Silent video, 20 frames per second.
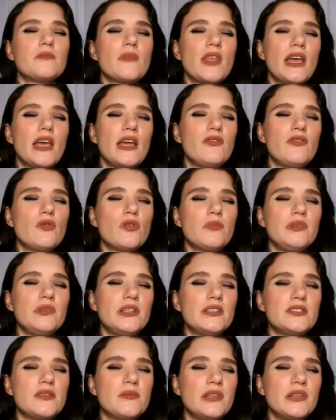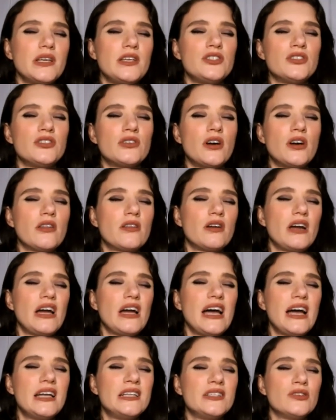If you were to place your other
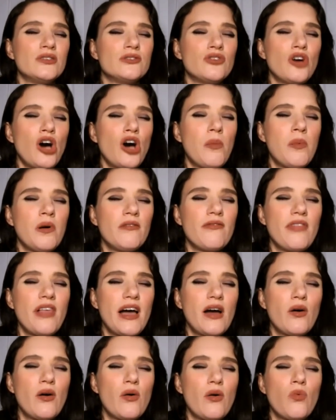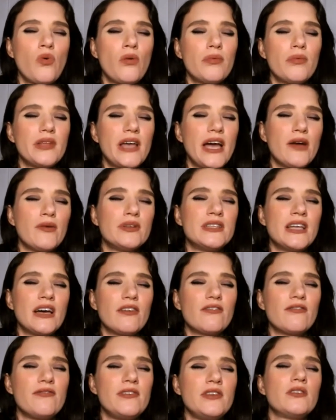hand on top of that, how would that
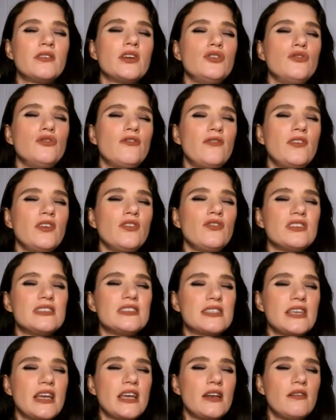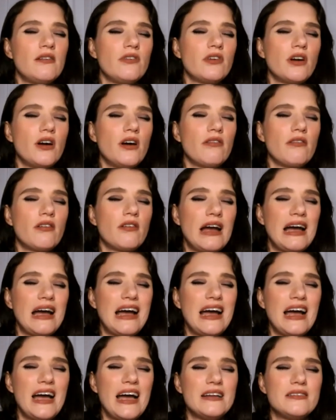feel? Can you feel the skin of your other
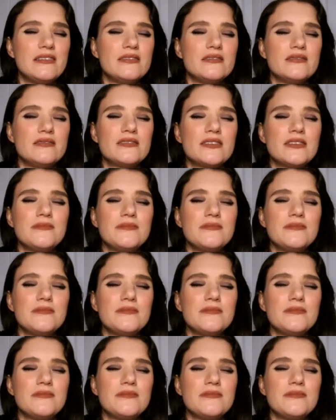hand?